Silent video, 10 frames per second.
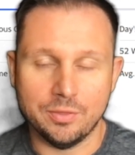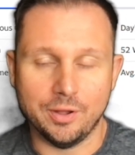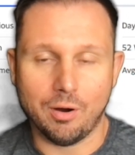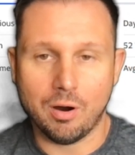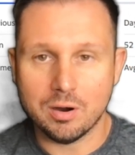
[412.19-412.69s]

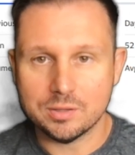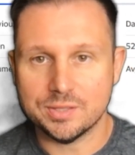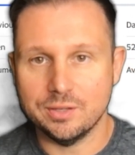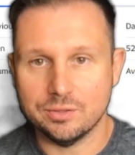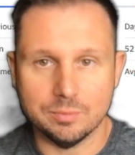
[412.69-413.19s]
there are
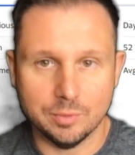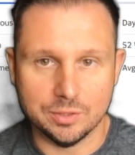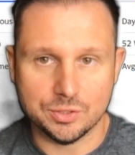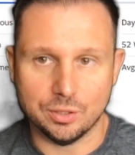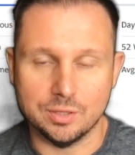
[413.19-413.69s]
still some
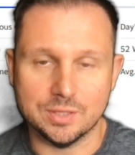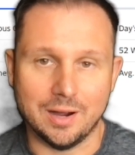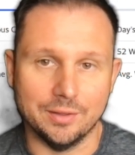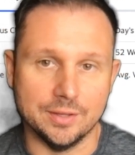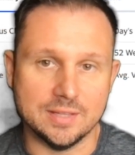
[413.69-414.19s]
concerns
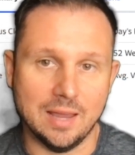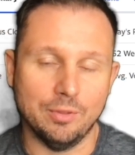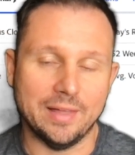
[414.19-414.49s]
on the table